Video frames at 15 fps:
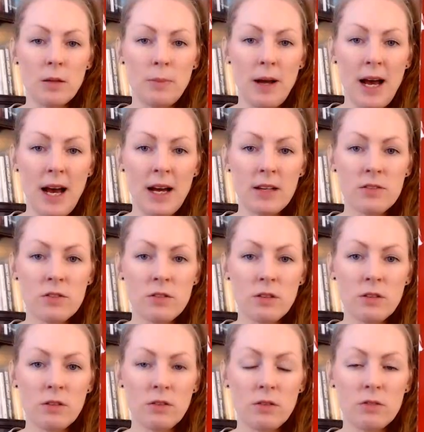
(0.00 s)
past,
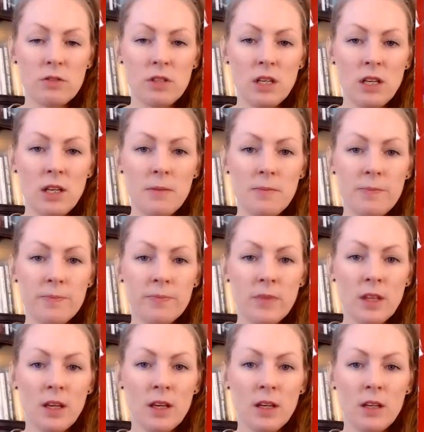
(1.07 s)
you see
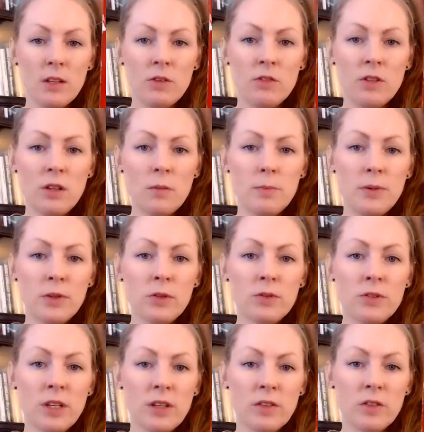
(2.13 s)
the
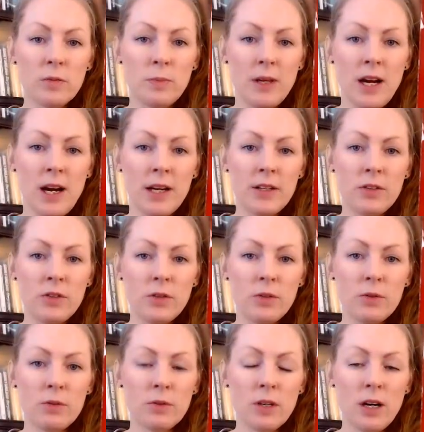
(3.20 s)
buildings behind you.